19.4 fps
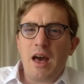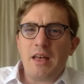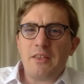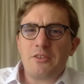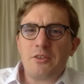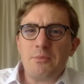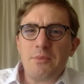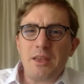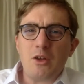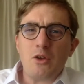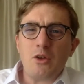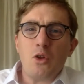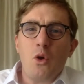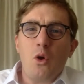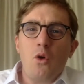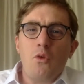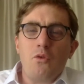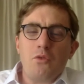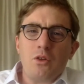something
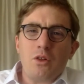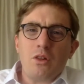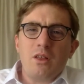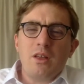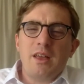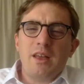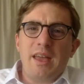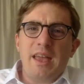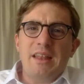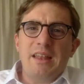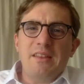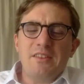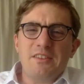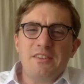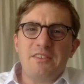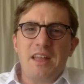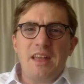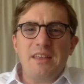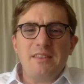unlawful in the
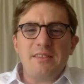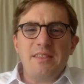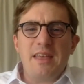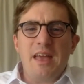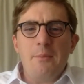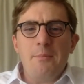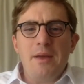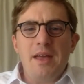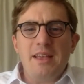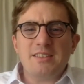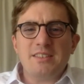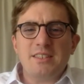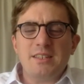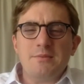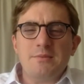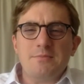state that they are based in.